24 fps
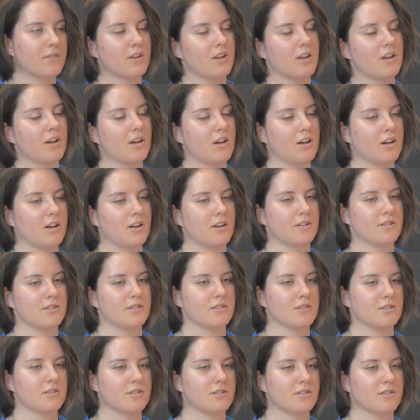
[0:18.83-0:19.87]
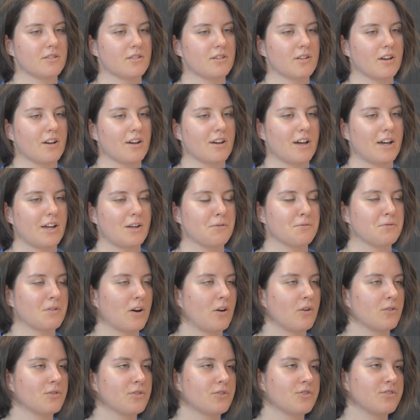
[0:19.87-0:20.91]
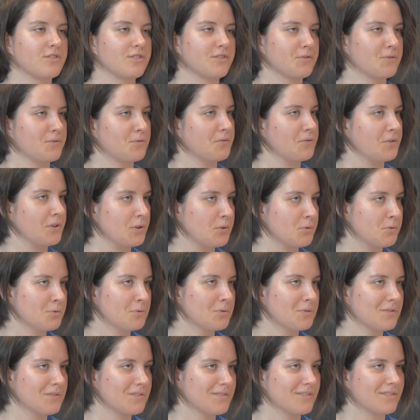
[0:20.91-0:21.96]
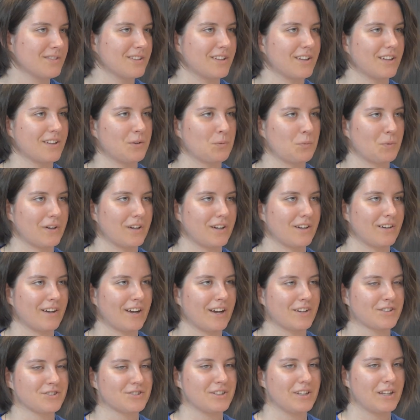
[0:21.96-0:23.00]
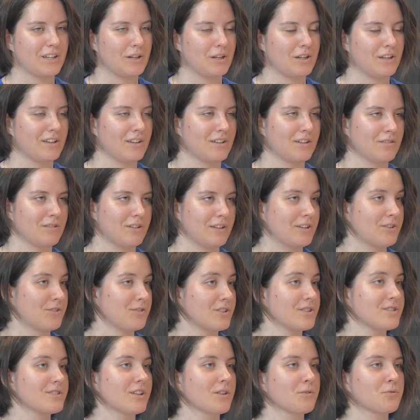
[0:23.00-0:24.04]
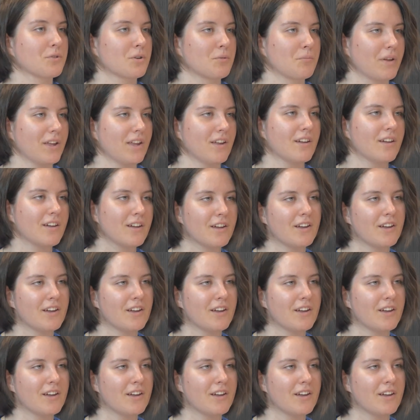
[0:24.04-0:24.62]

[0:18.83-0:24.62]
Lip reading: and I found just a few that were actually interesting for me.